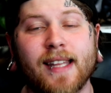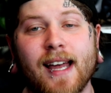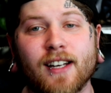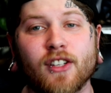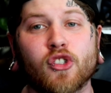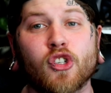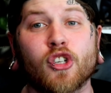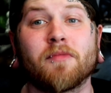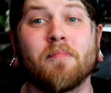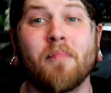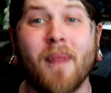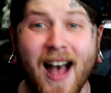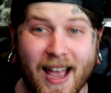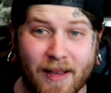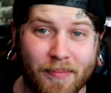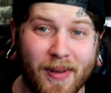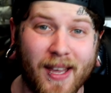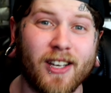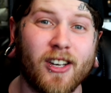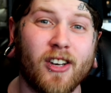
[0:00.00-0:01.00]
That is just my
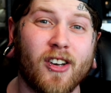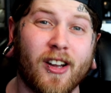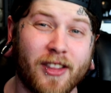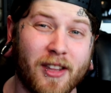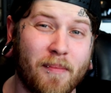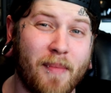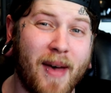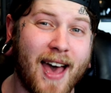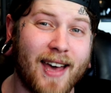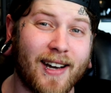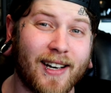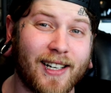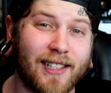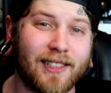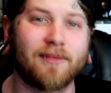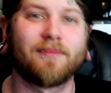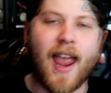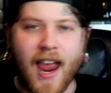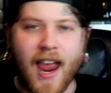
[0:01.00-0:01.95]
opinion on the matter.